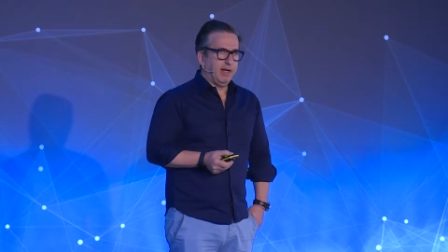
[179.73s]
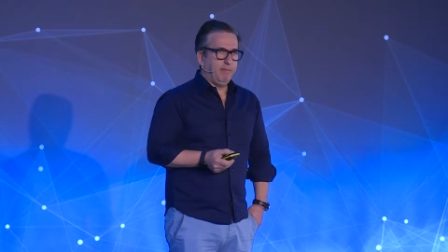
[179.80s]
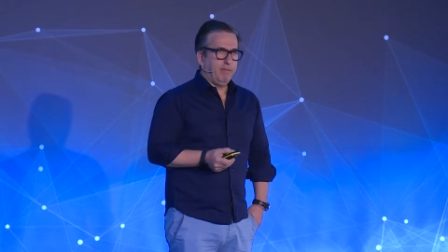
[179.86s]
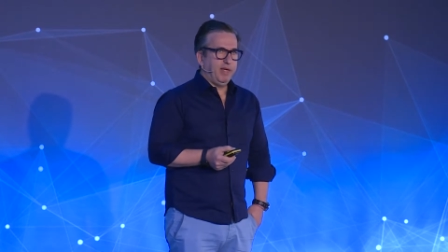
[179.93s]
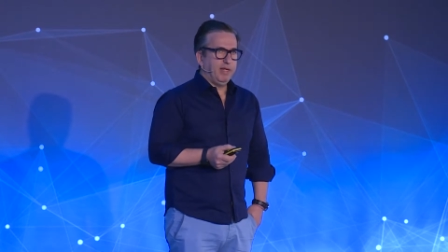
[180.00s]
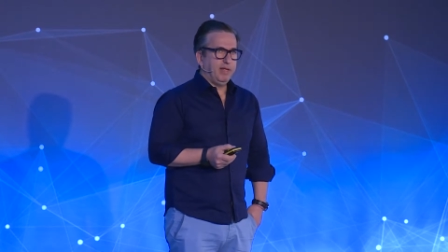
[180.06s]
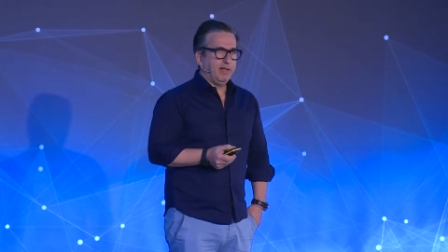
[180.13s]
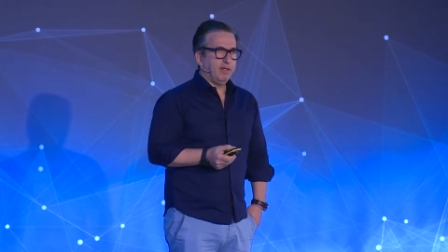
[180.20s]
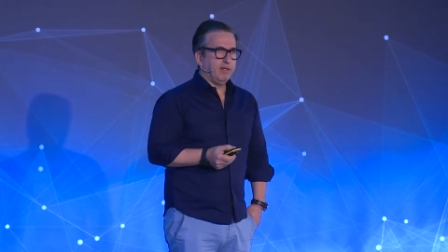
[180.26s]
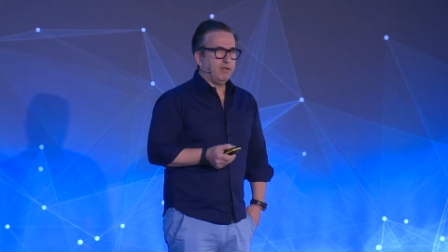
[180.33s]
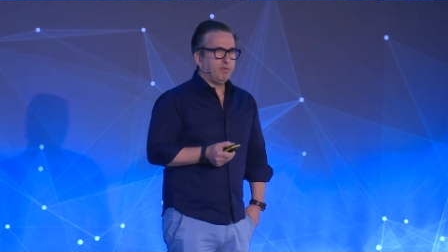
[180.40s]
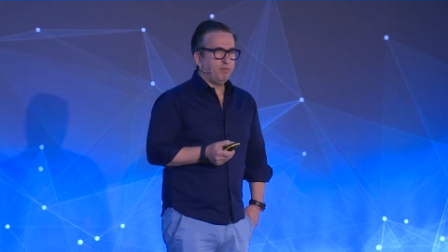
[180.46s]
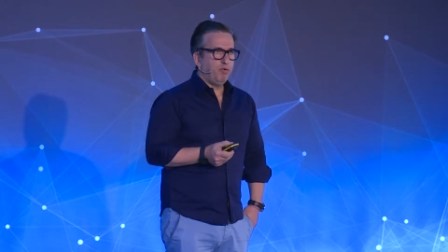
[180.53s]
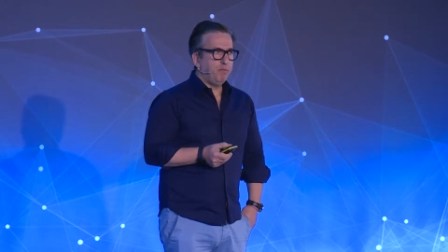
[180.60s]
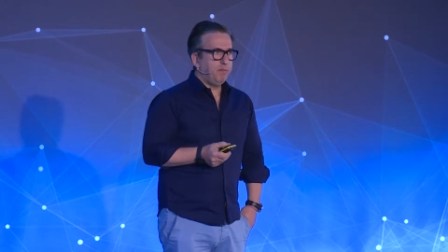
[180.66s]
I mean,
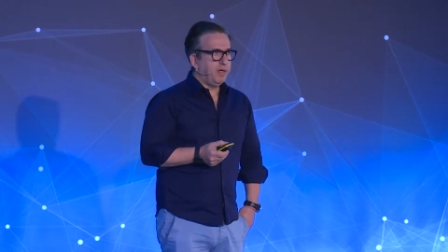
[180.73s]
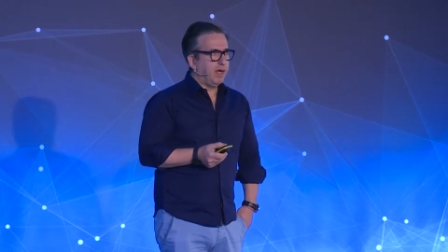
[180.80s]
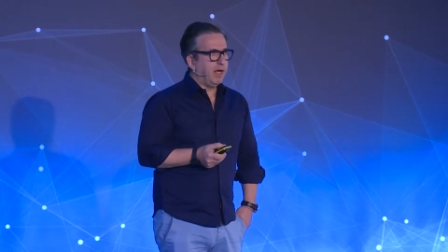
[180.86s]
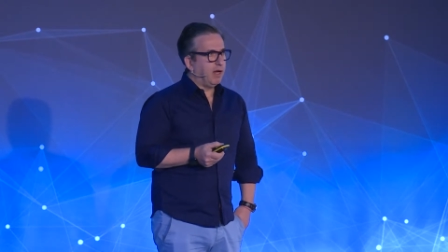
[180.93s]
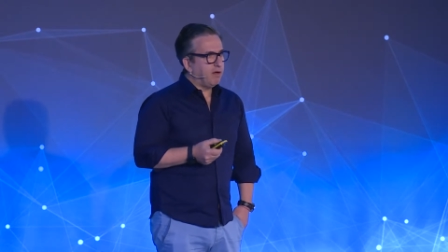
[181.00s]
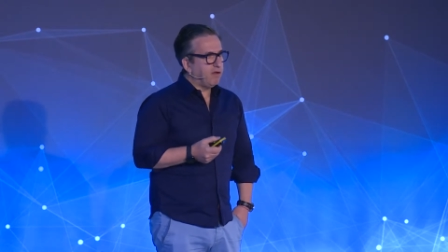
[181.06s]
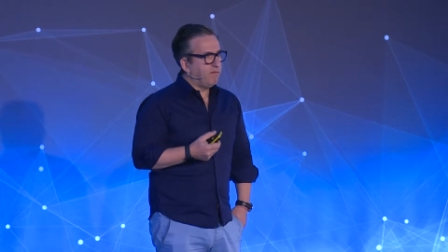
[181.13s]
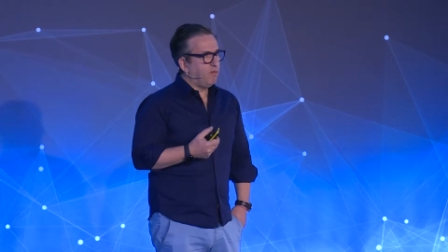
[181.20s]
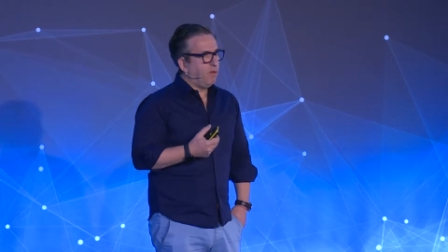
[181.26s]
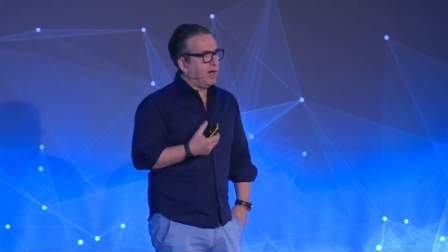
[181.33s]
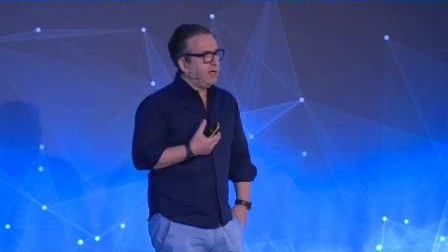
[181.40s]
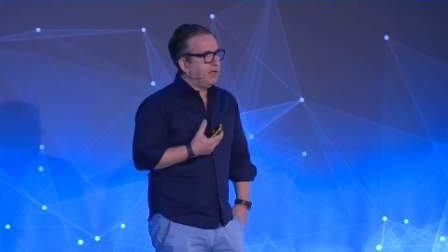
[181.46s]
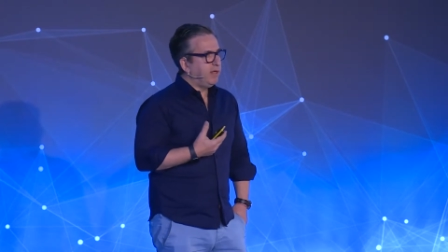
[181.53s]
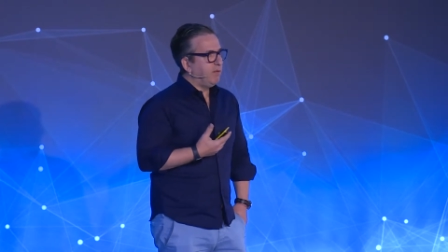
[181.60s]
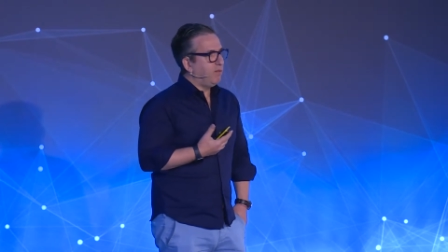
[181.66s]
those poor people, a lot, why,
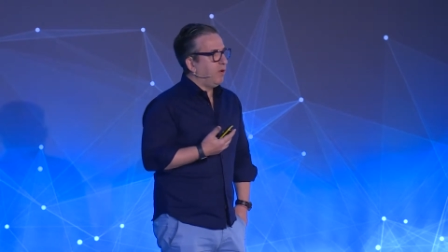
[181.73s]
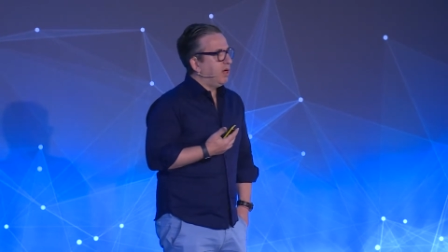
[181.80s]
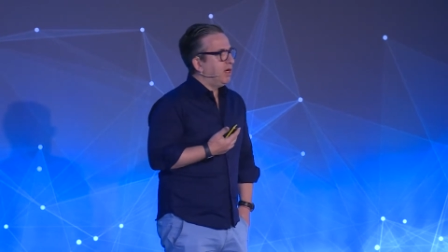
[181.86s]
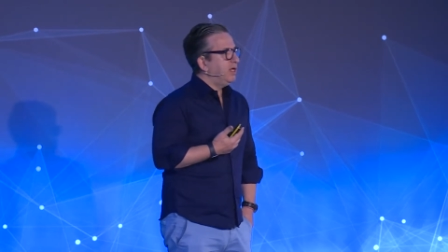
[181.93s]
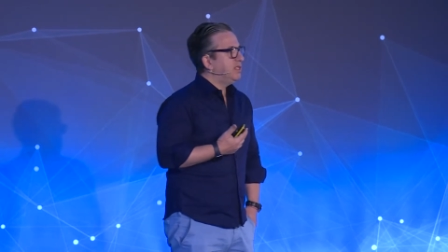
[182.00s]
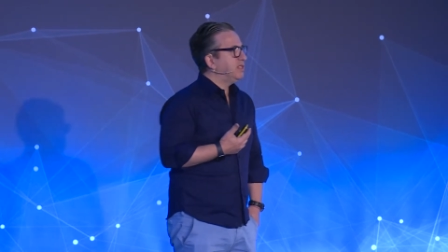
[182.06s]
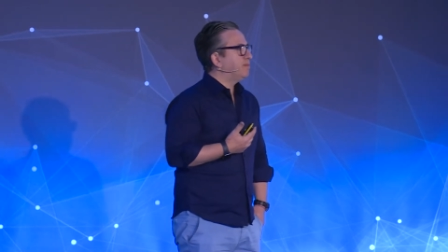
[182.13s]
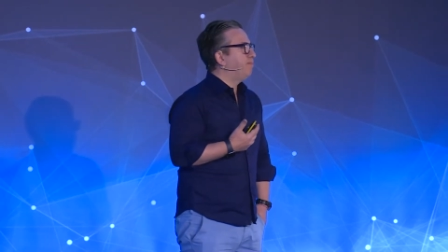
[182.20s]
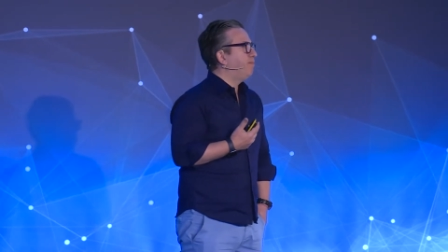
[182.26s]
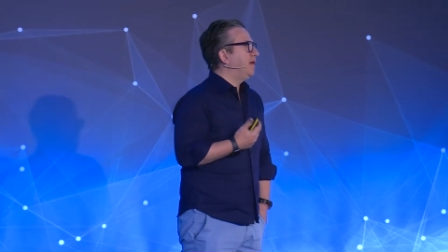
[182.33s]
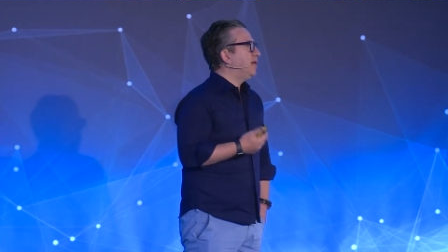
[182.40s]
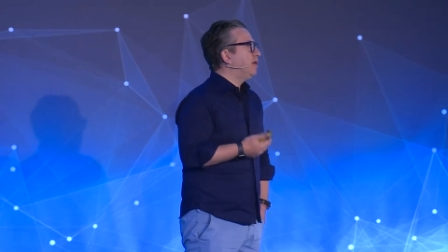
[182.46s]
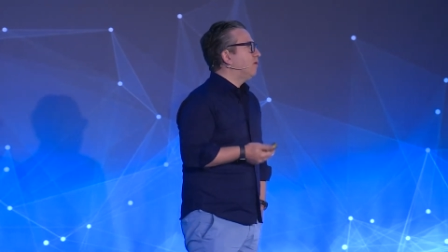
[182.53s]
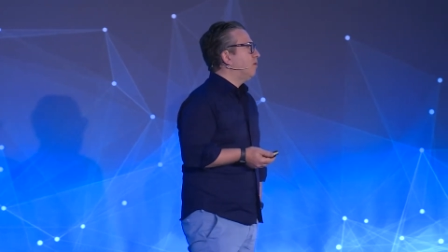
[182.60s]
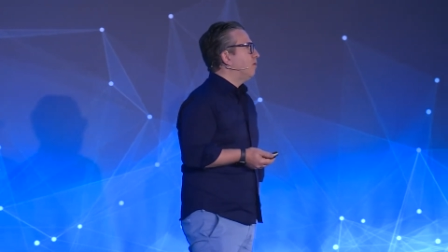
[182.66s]
why is
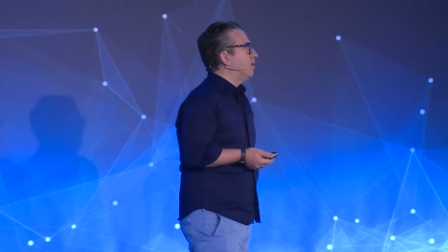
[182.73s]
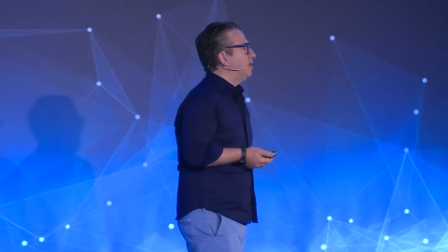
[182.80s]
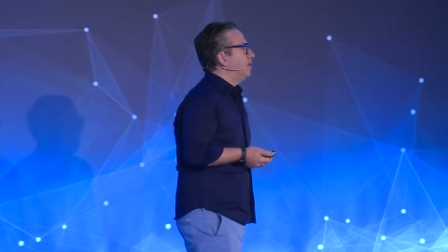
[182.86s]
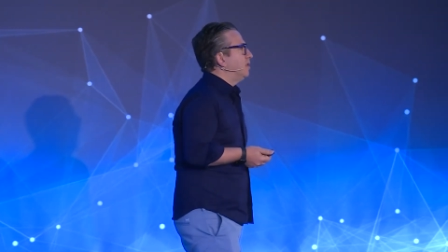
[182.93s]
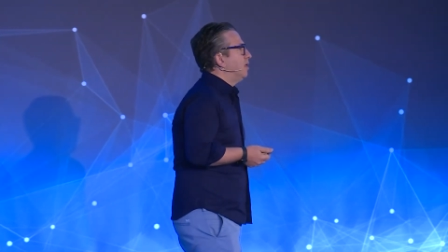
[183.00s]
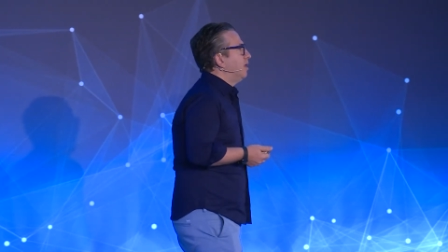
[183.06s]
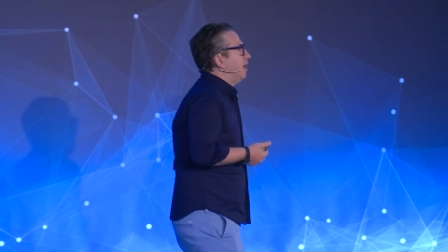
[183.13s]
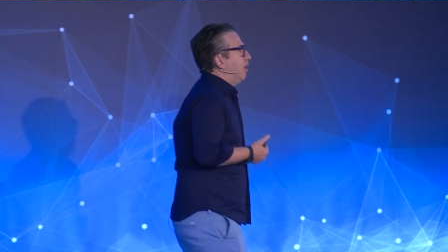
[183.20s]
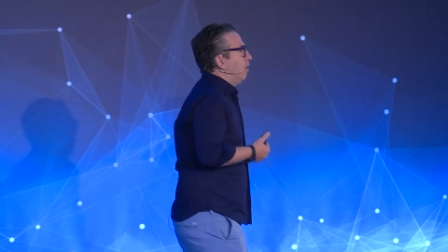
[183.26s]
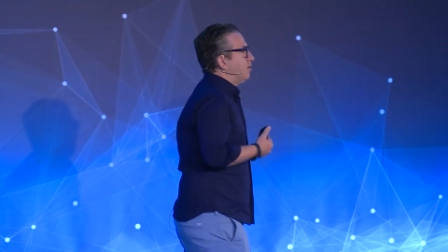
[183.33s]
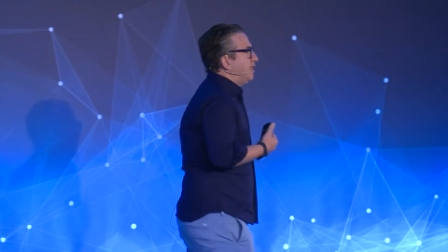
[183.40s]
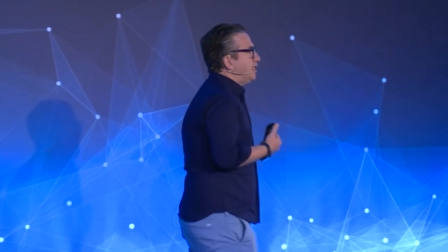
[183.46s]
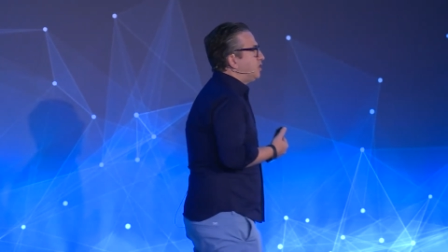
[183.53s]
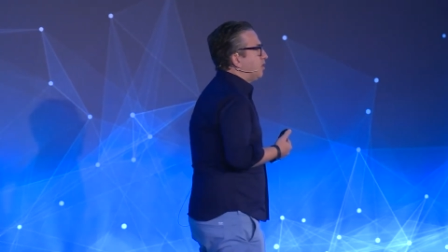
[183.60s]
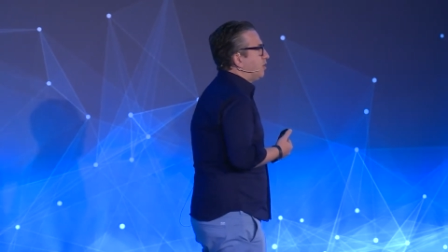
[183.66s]
Bitcoin or
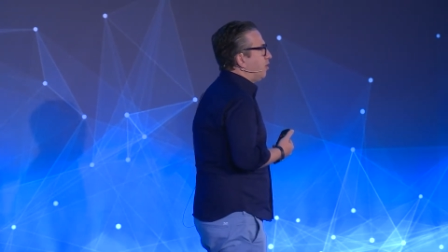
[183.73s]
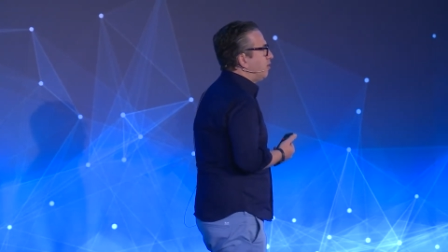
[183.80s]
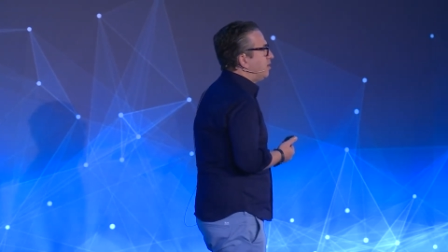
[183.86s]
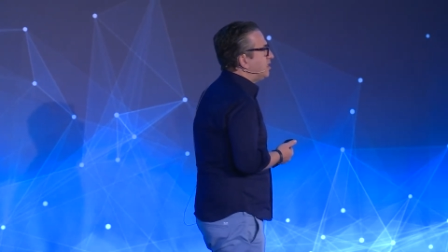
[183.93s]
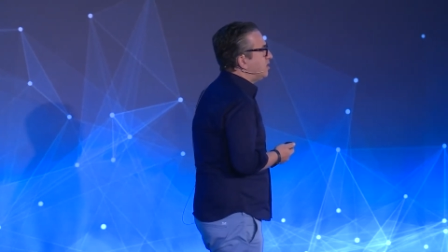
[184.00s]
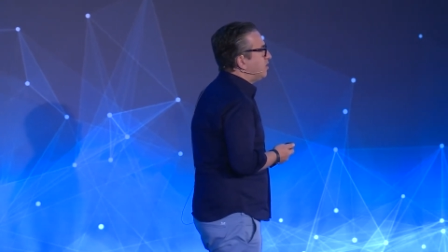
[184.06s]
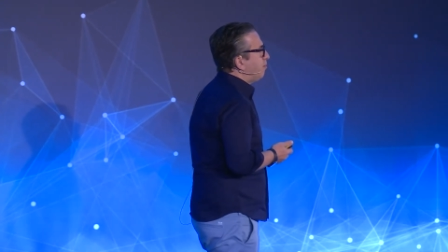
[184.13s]
digital currency so